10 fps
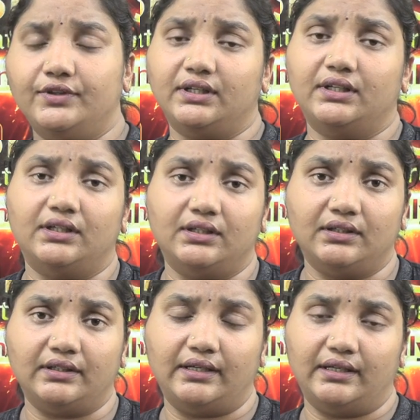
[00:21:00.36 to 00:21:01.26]
For
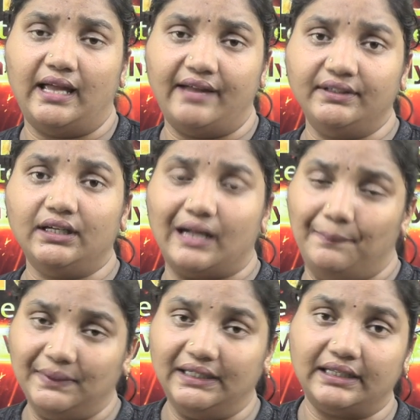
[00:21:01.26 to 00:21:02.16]
having a
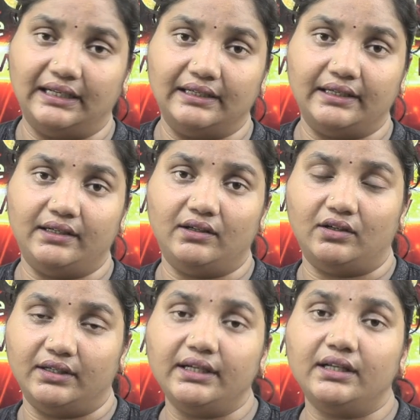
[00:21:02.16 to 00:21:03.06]
complete content
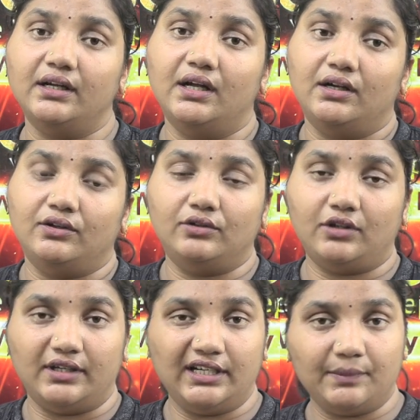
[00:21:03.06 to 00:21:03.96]
on it,
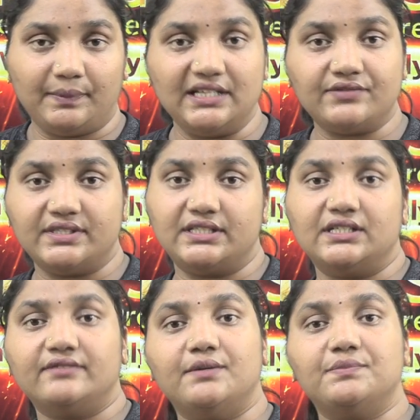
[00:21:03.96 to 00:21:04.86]
note on it, please visit
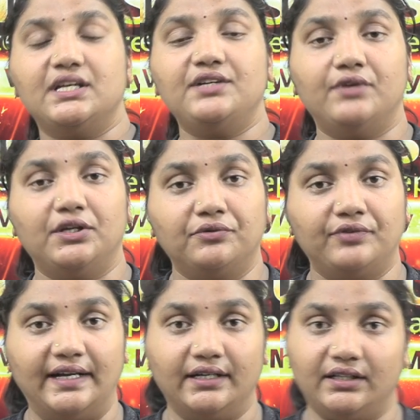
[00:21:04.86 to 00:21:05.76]
our website where you
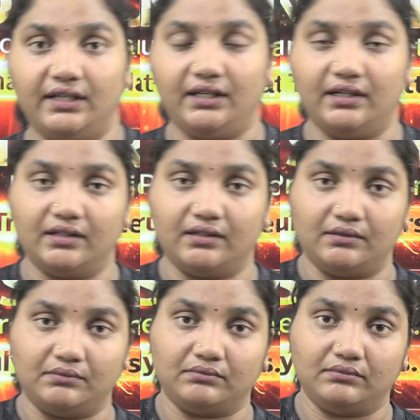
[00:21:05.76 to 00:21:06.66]
find
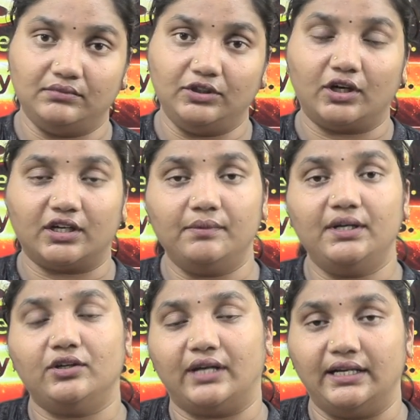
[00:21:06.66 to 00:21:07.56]
the
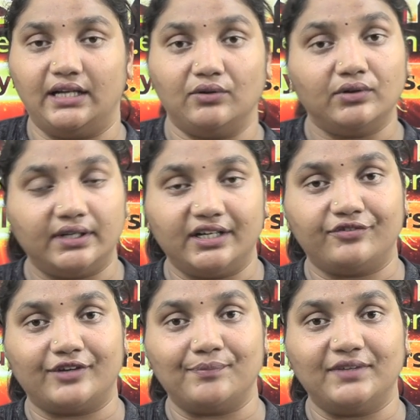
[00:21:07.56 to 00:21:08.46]
document. You can download it
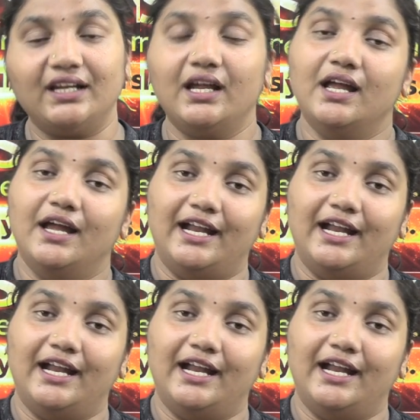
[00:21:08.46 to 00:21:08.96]
from there.